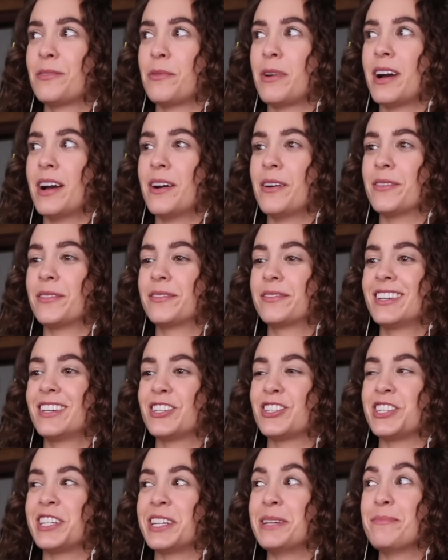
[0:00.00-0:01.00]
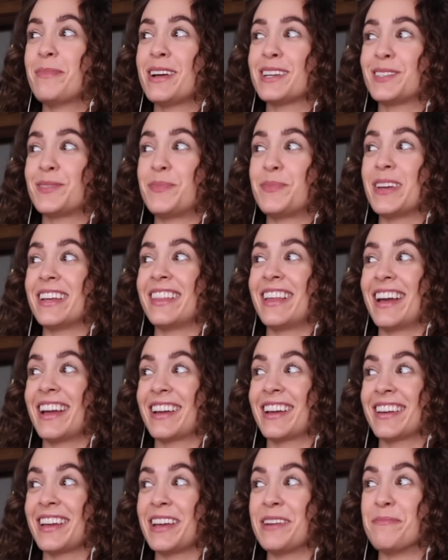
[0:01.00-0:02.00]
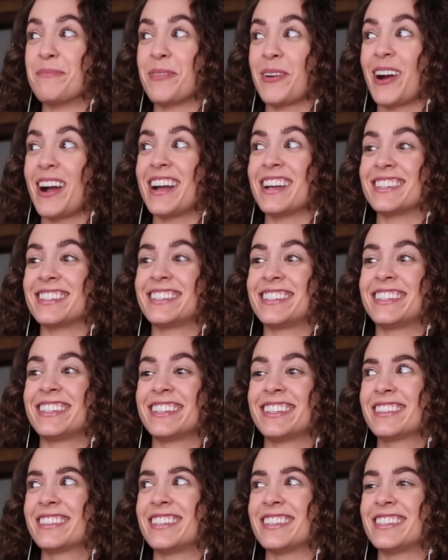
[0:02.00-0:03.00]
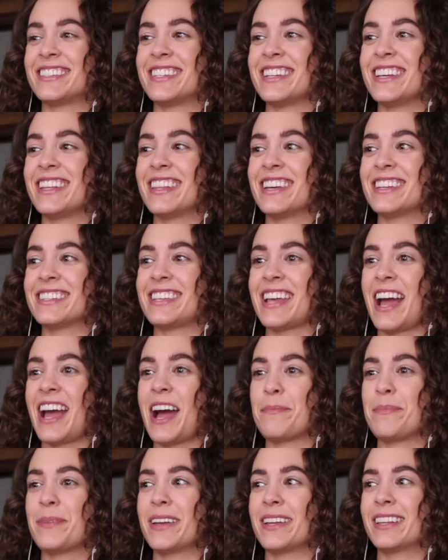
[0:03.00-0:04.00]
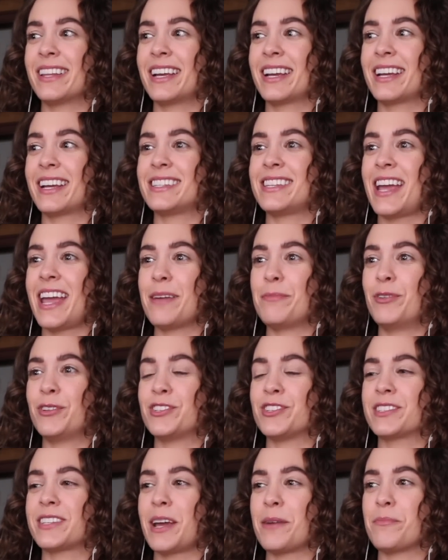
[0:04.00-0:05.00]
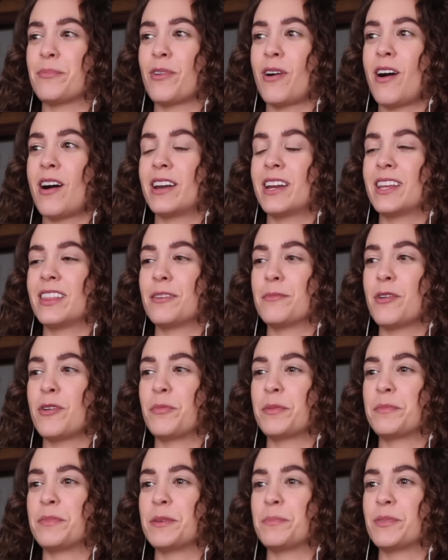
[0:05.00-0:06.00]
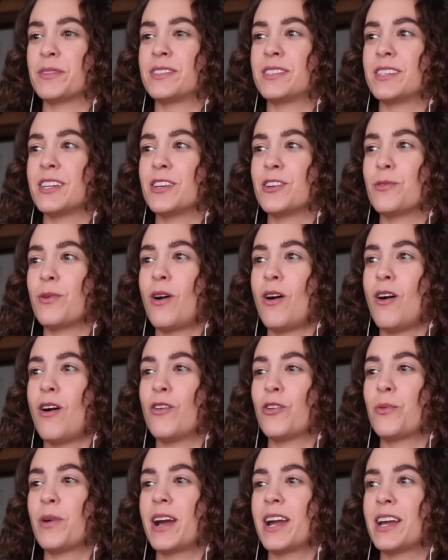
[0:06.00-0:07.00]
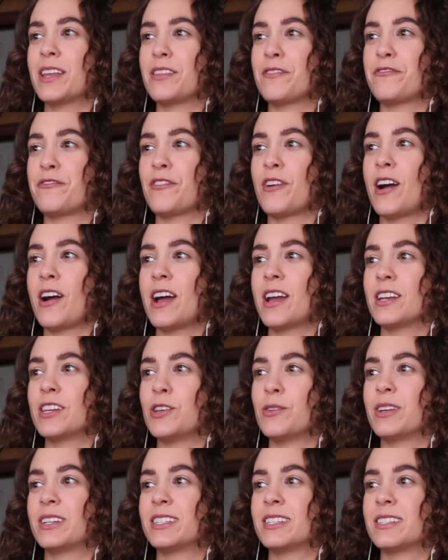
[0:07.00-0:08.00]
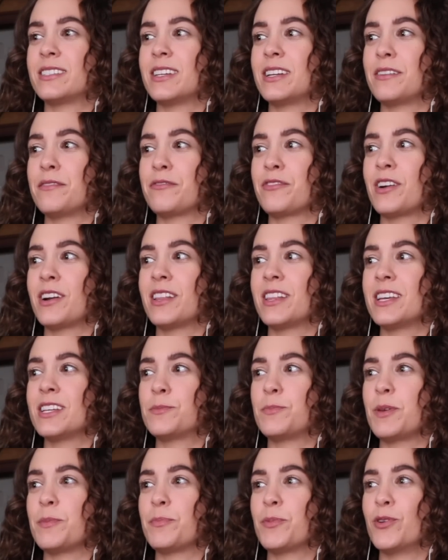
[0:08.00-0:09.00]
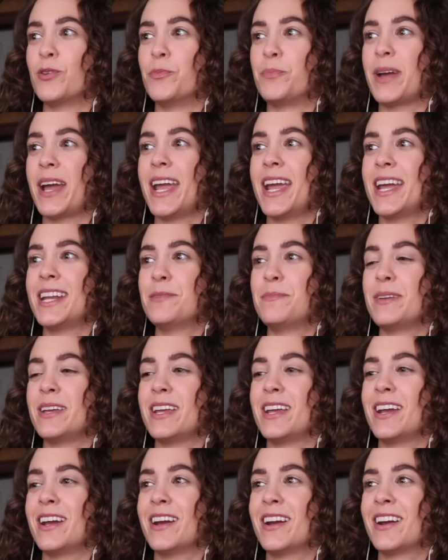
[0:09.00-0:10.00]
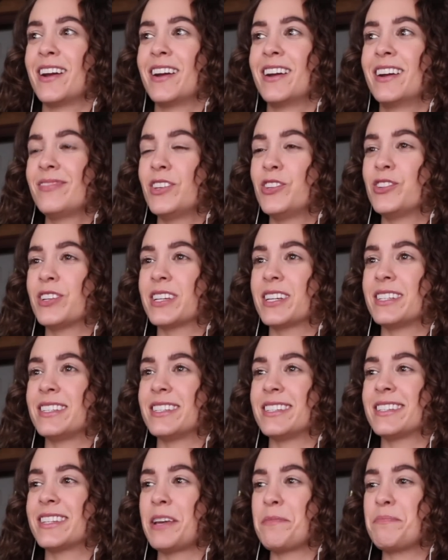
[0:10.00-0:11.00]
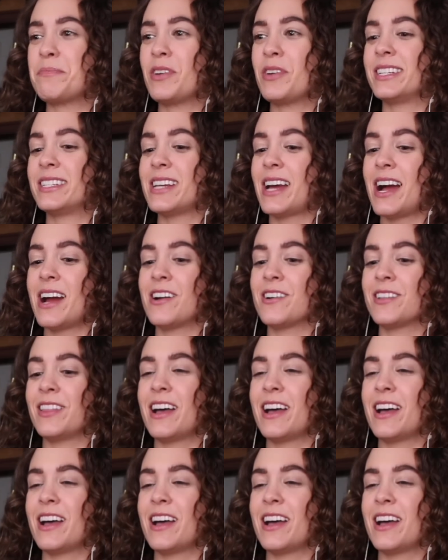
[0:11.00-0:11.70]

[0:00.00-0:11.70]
Wow. She must be like impressed to see this happen, like a table just get brought in the moment people see you all the way in the front. You get to sit in front of these people who paid to be here. You just get to skip the entire